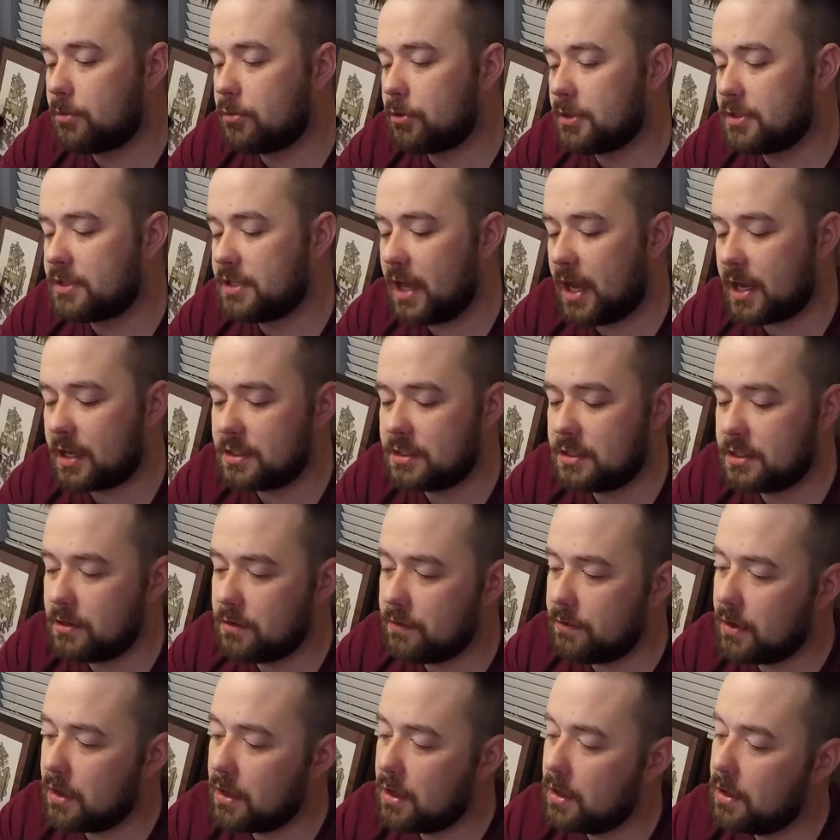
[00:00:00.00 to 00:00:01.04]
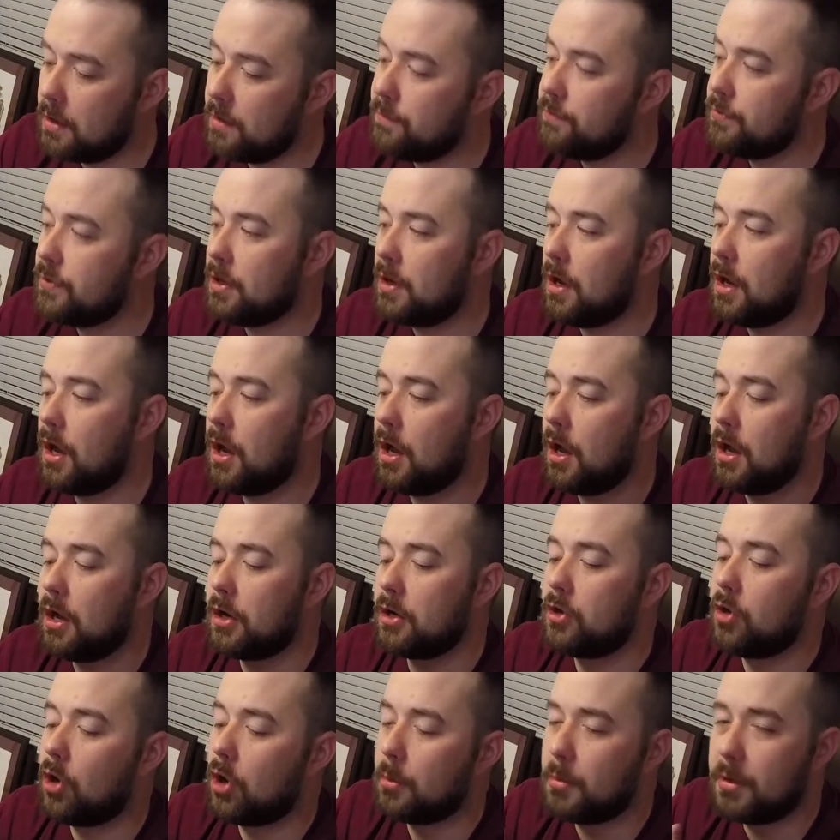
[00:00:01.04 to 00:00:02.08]
protective
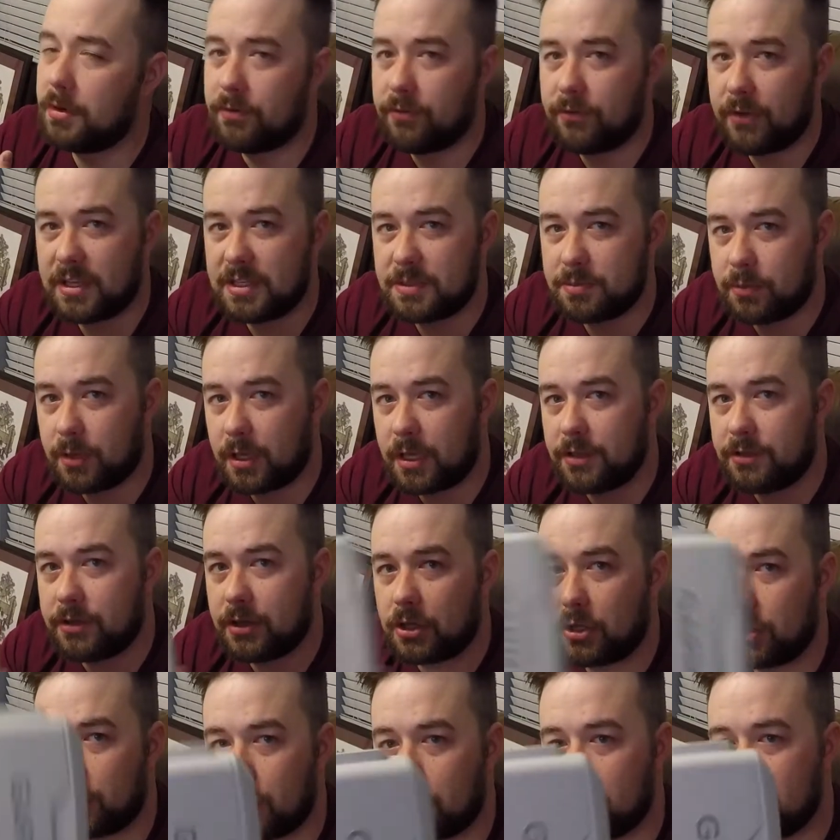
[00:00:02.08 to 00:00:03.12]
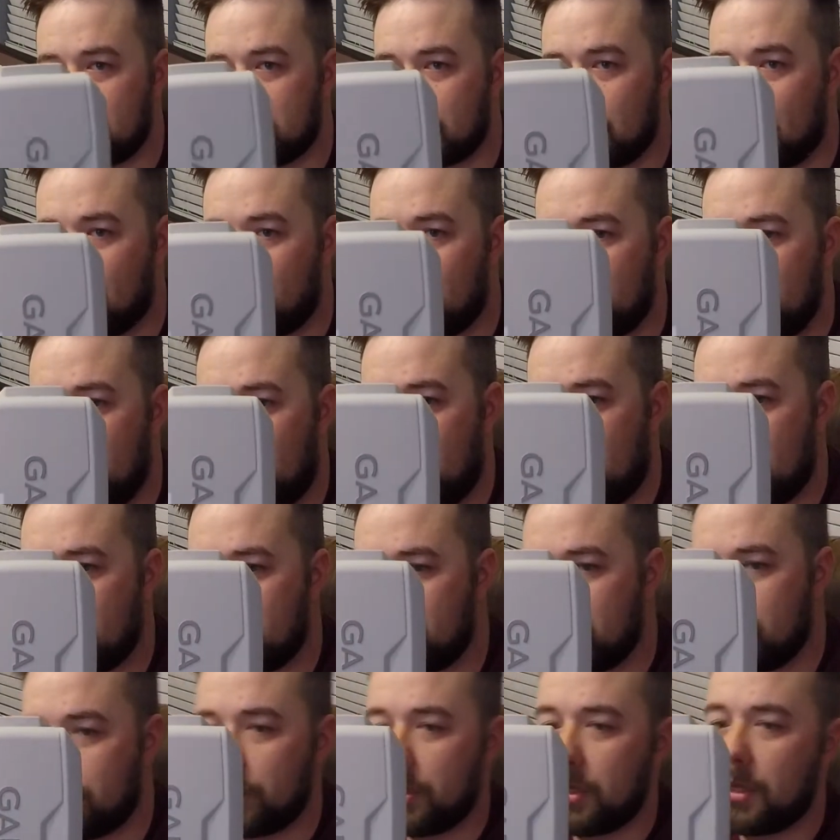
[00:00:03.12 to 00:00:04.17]
Garmin faceplate that goes on the
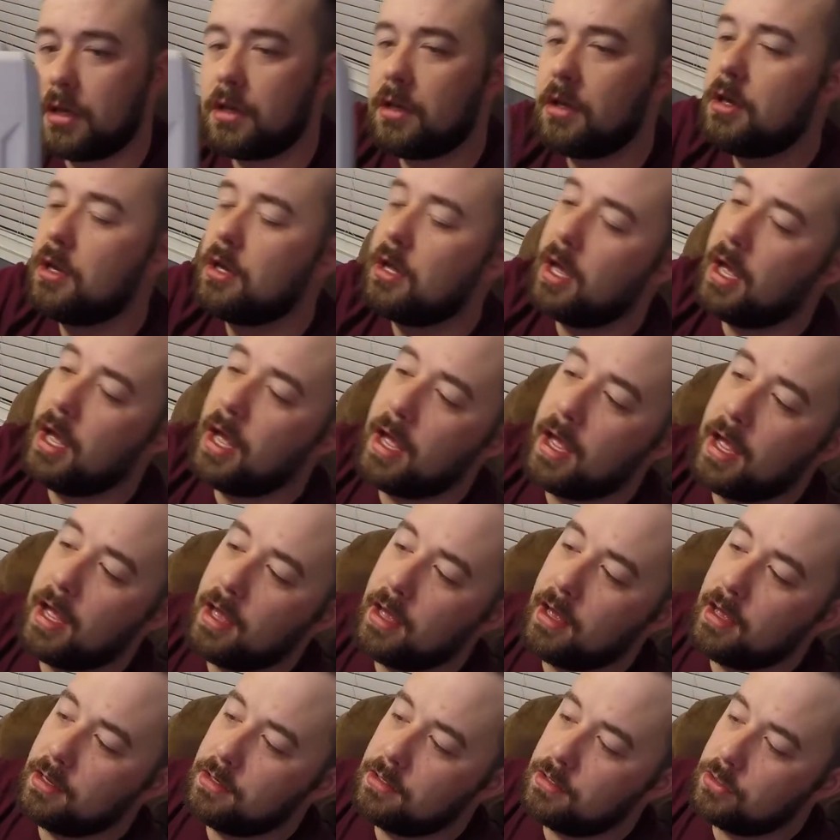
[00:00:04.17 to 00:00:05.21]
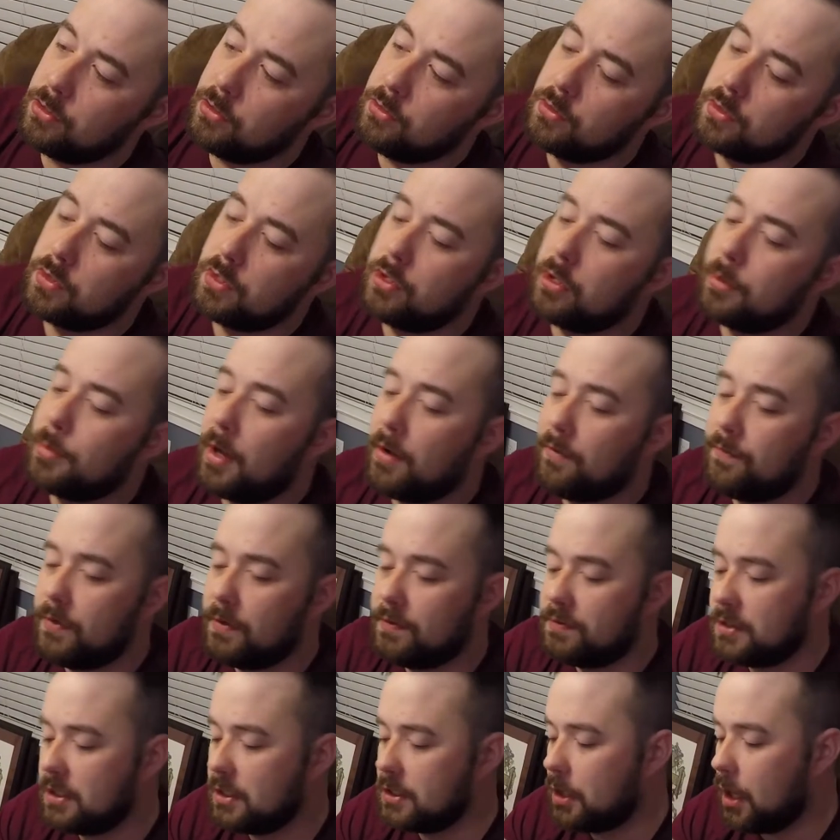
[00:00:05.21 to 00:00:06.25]
head unit, and usually they're about
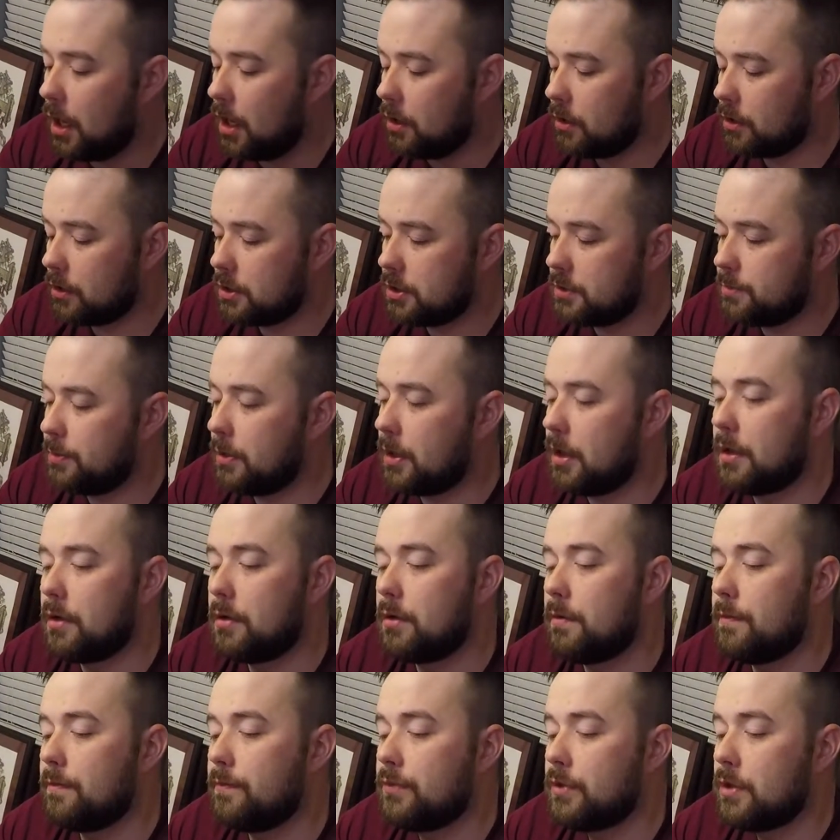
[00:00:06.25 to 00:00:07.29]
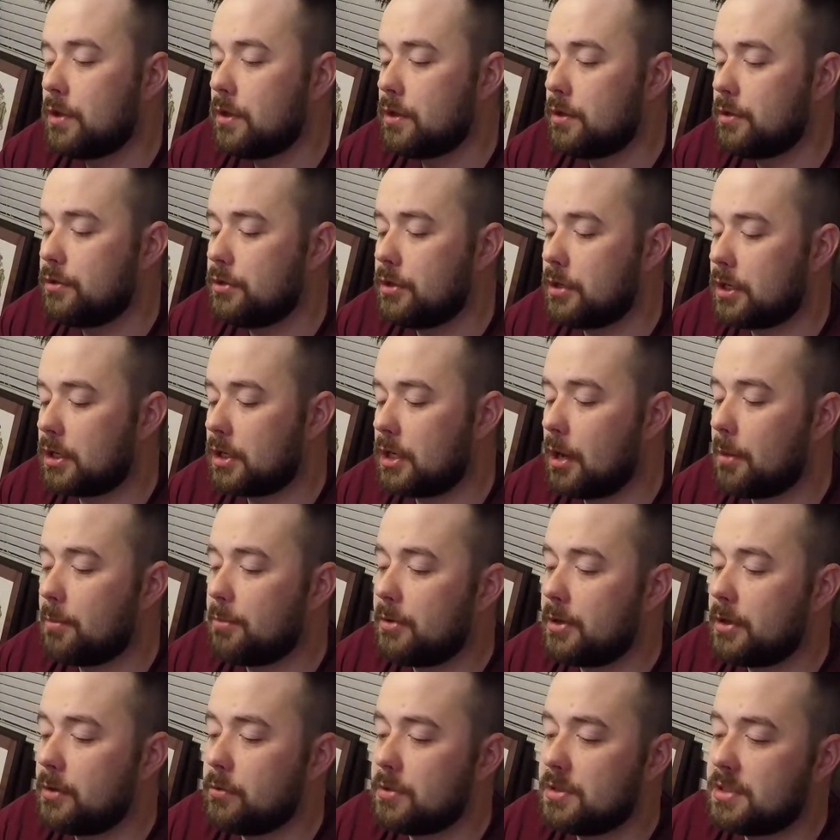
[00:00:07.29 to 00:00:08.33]
$15, but the
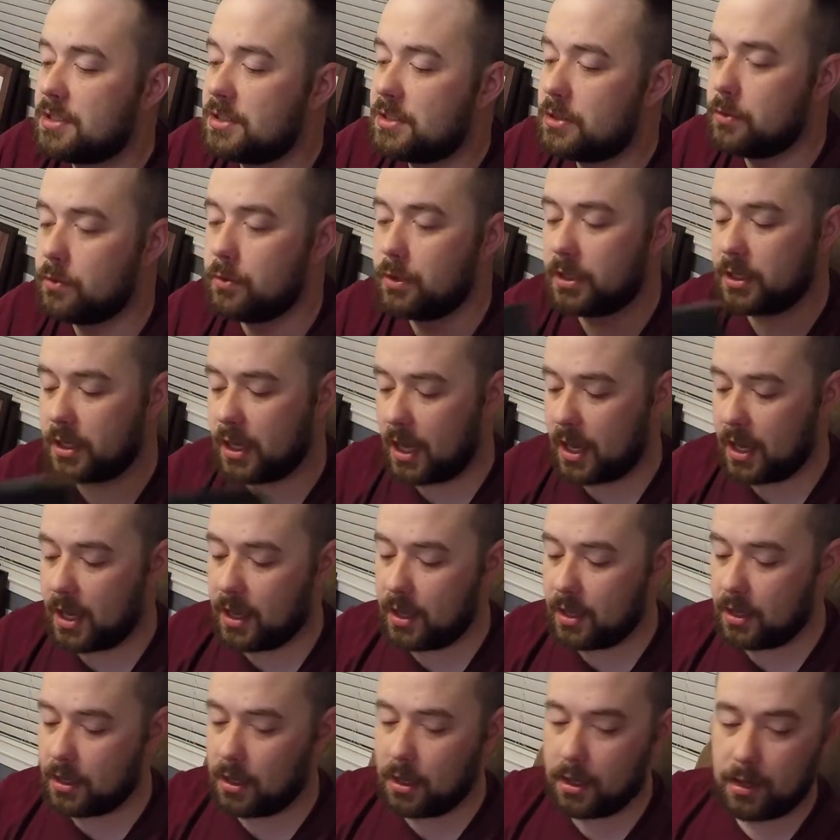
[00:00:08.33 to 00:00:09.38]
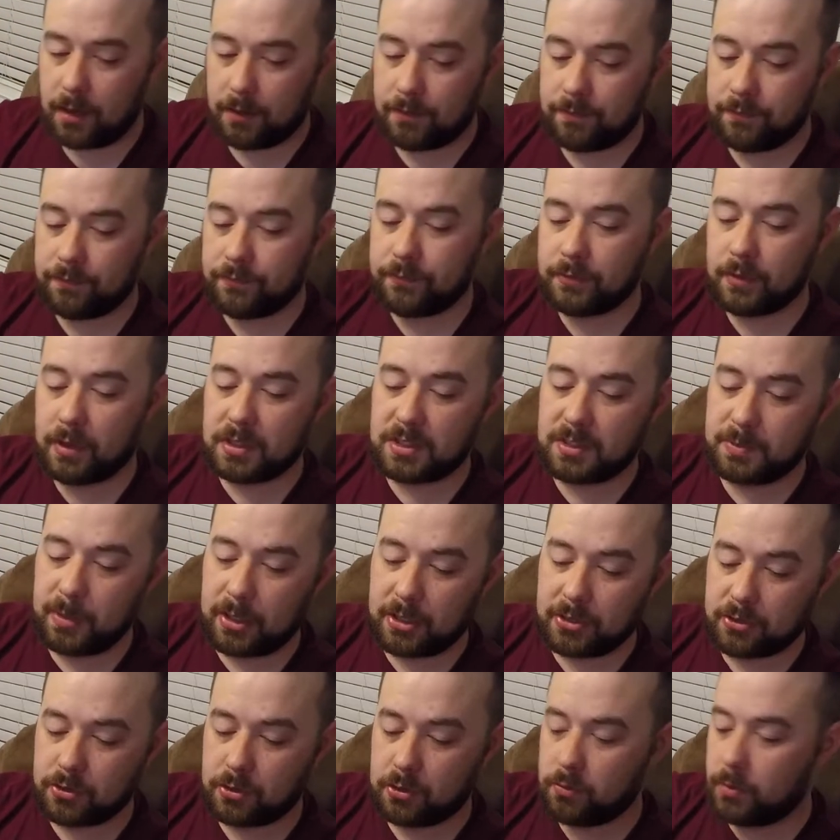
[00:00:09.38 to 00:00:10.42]
company was doing a
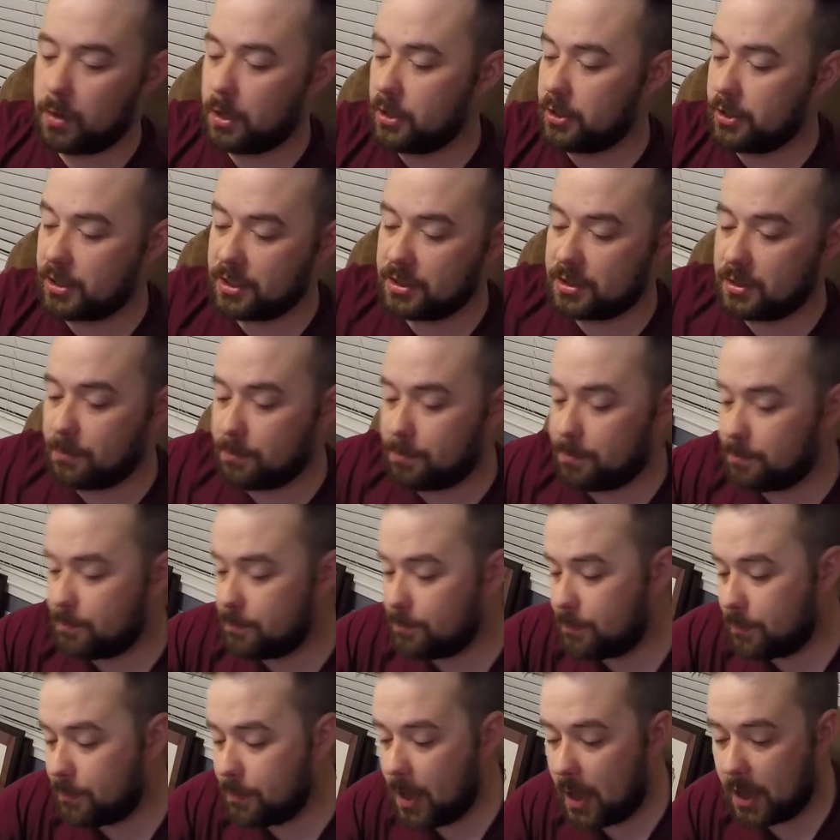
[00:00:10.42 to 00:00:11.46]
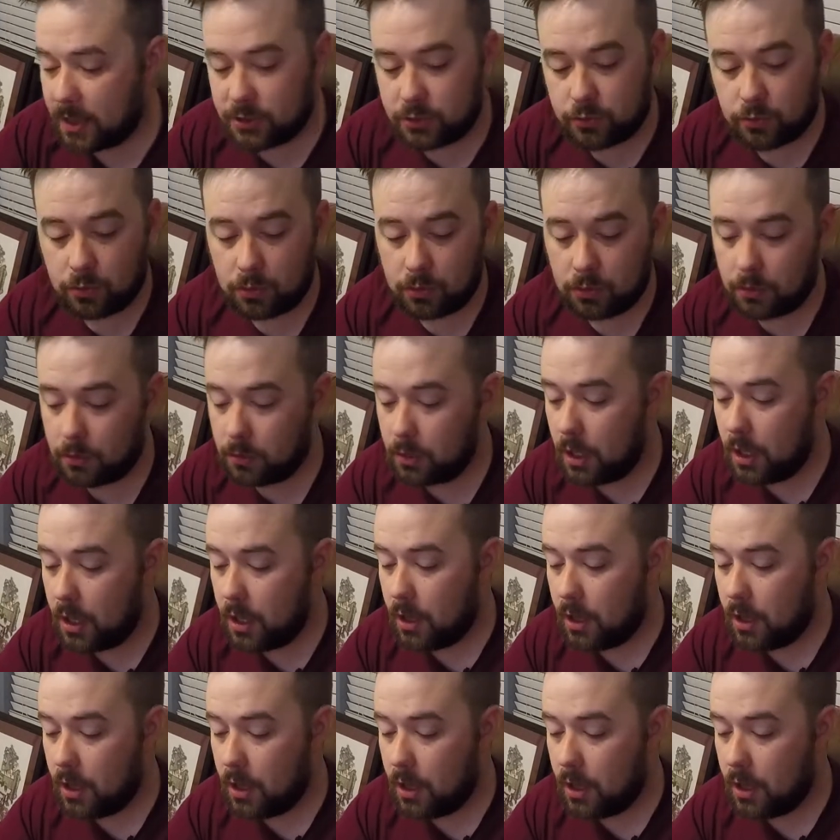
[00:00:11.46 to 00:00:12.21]
special where you get the actual